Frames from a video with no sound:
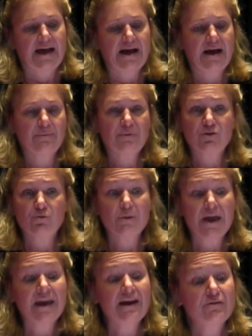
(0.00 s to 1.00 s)
You
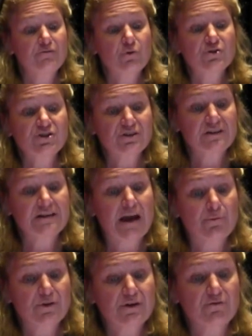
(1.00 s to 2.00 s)
may, unfortunately,
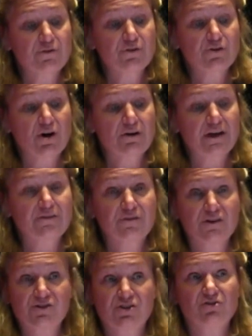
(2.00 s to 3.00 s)
not recover the cardiac
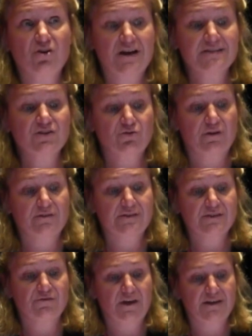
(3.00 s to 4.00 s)
function lost during
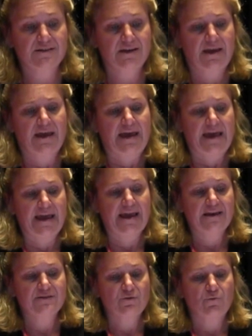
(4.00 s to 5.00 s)
this event.
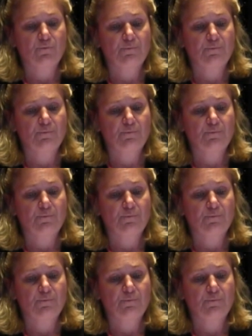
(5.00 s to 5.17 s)
And